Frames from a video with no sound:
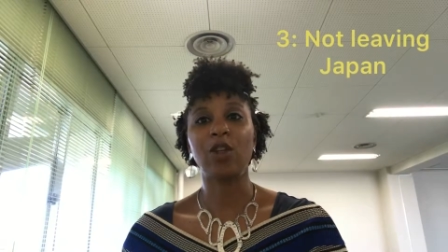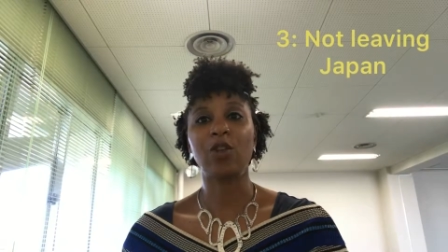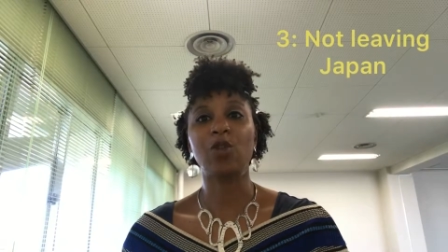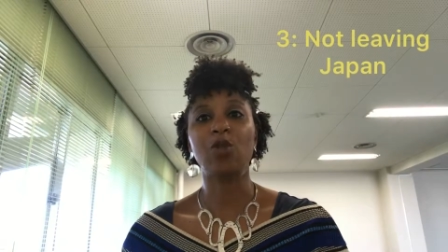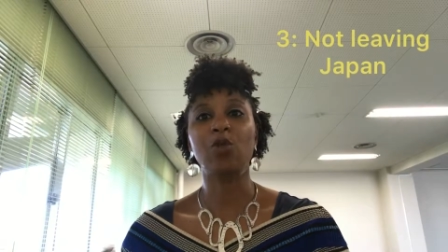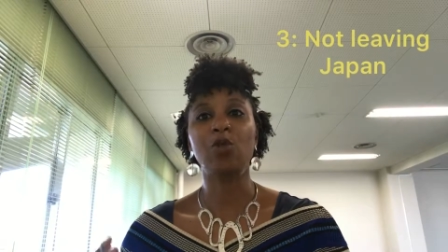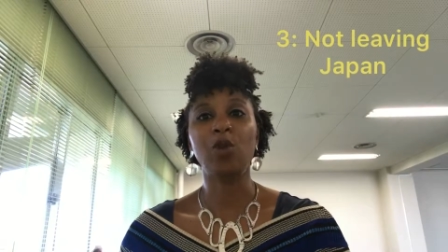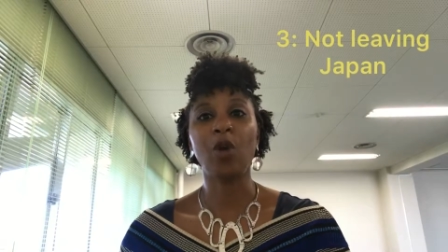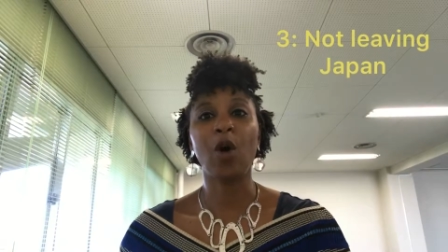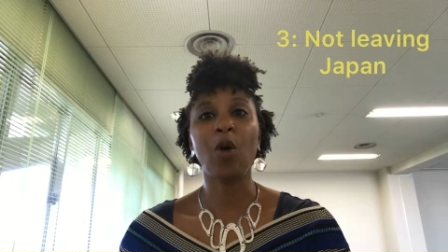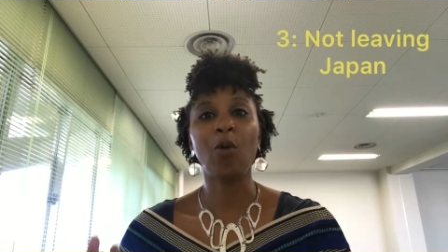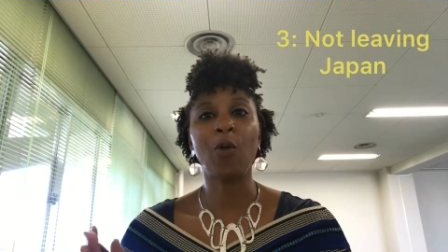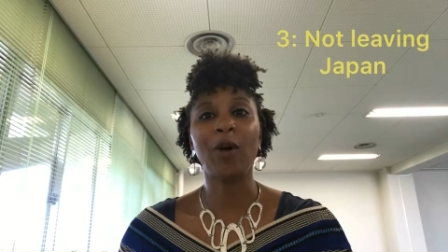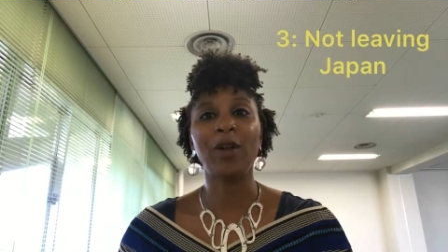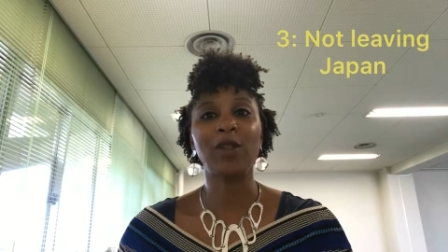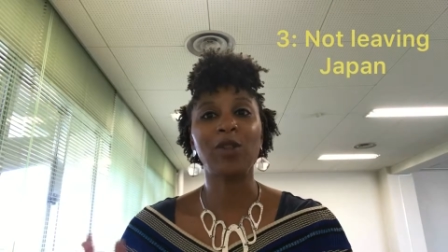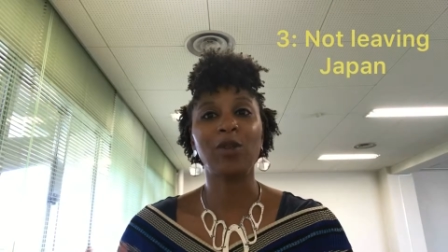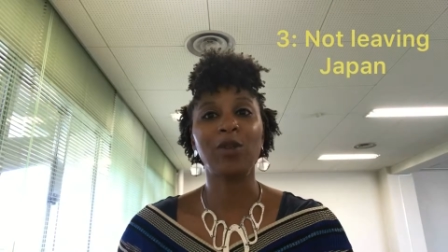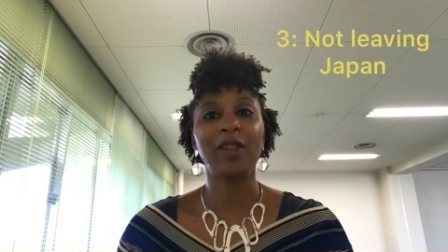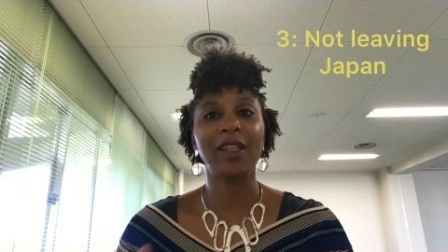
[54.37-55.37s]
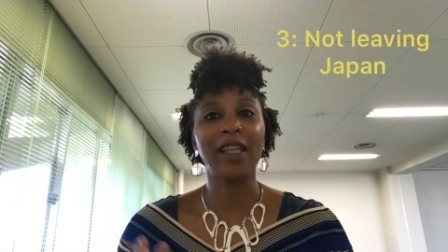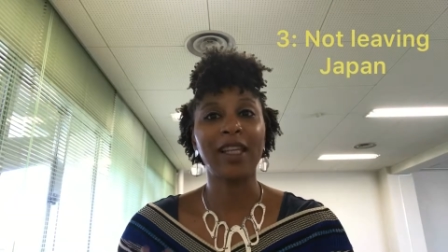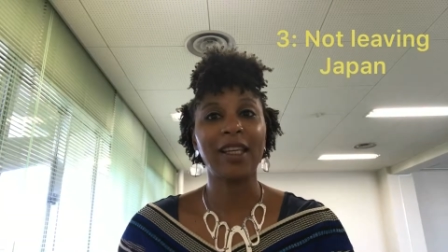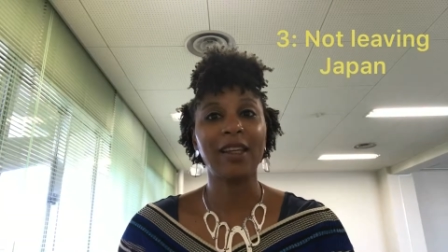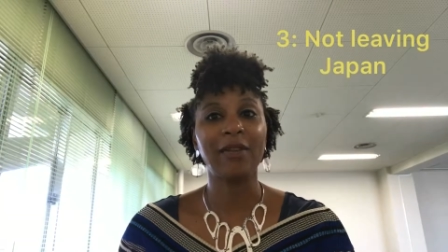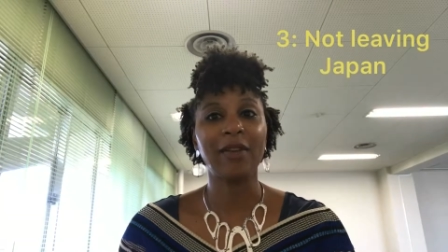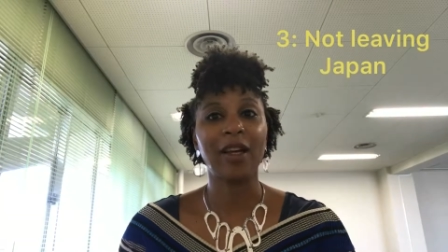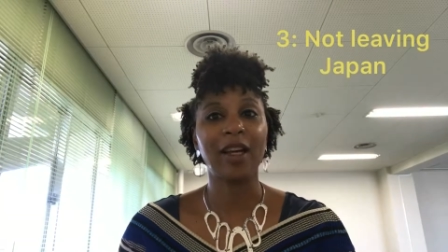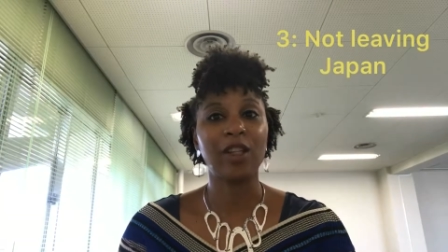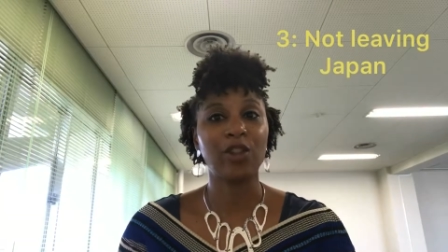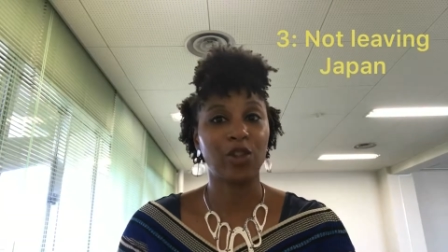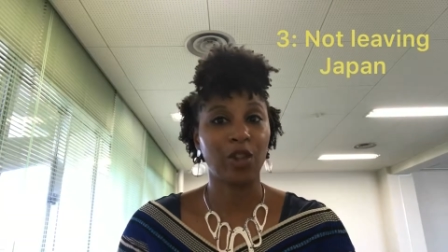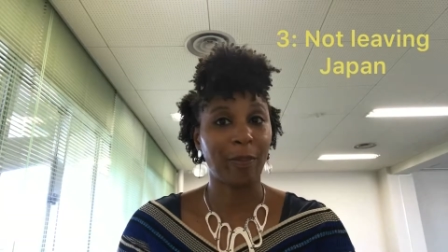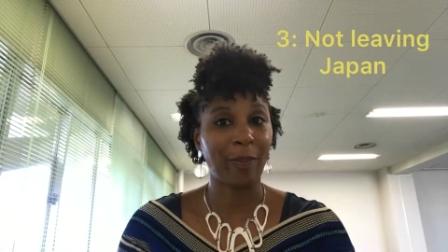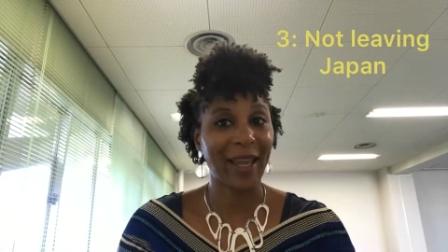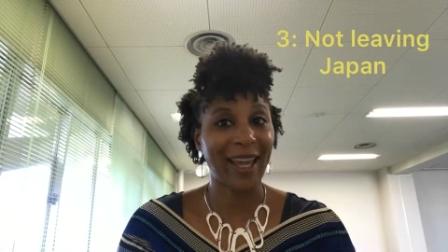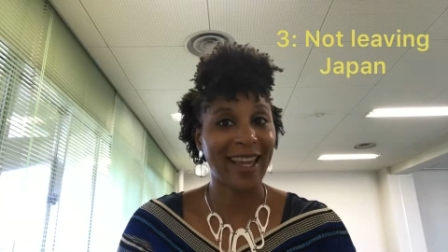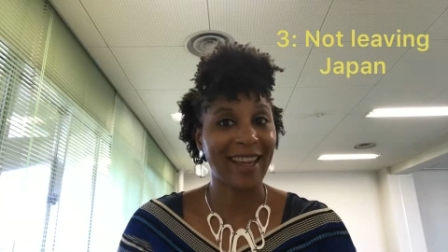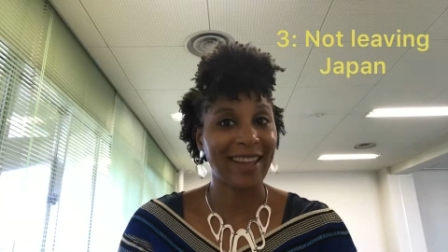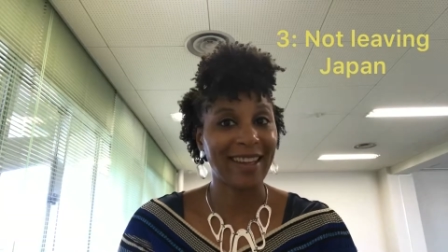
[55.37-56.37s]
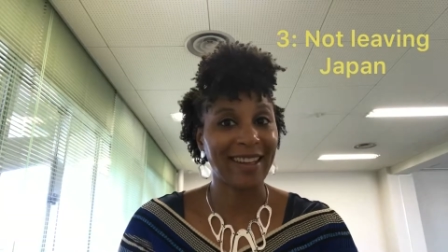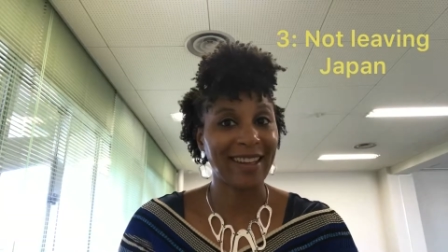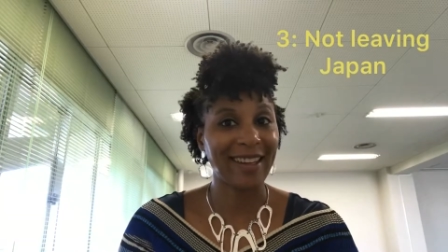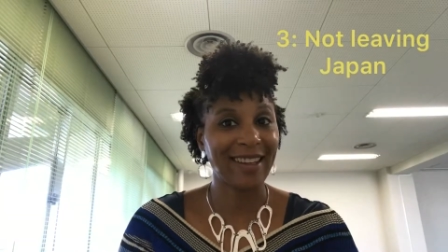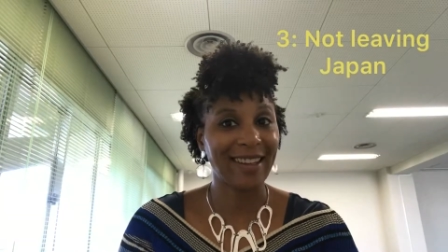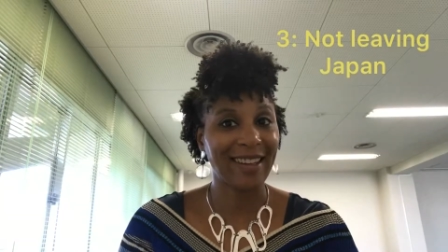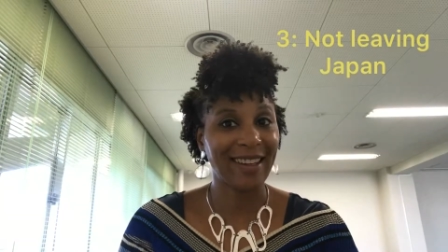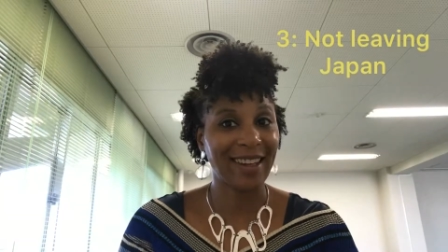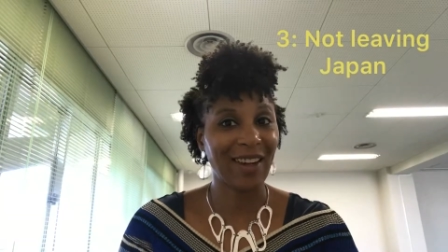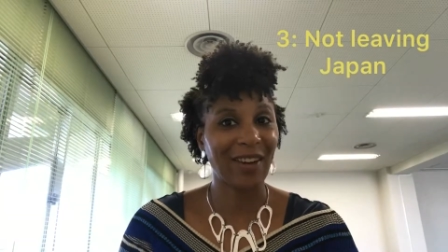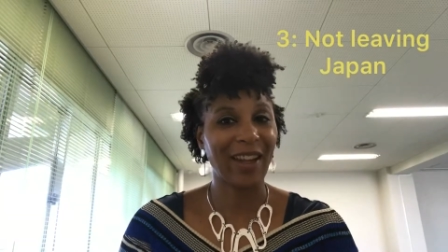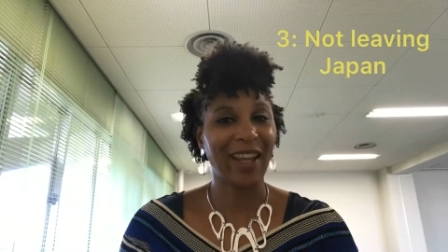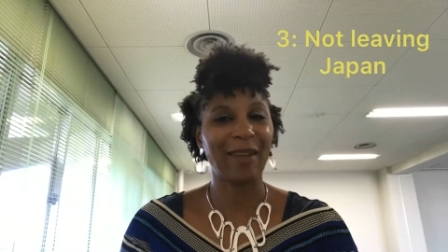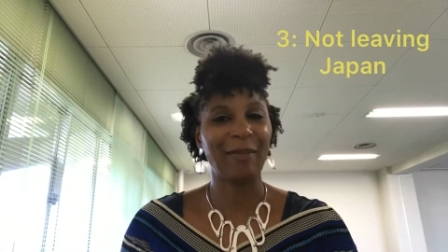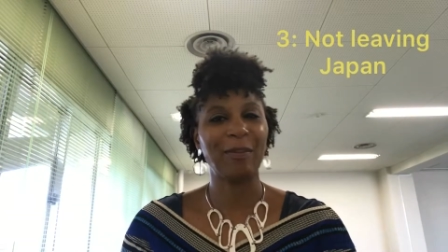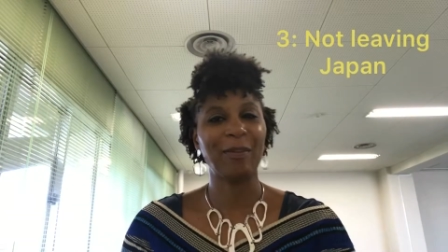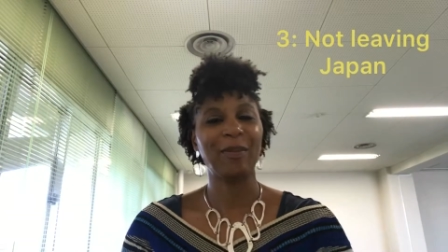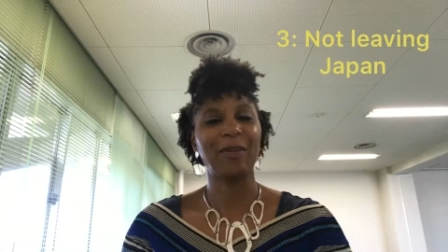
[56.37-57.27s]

you don't want to leave Japan, okay?